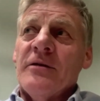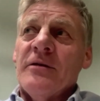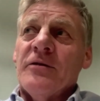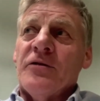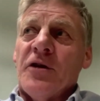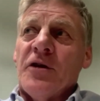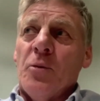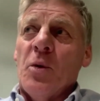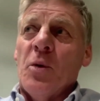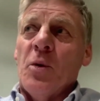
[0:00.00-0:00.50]

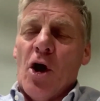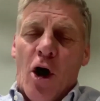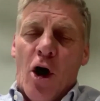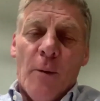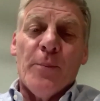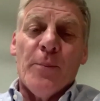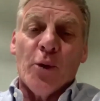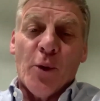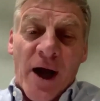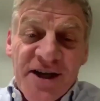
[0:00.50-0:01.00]
Did we
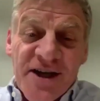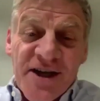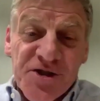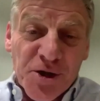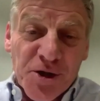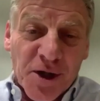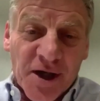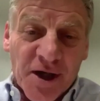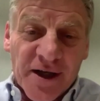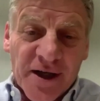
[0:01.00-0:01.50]

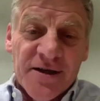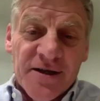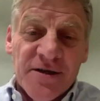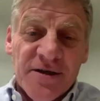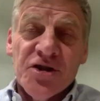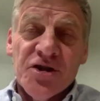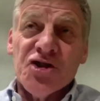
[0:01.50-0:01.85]
operationally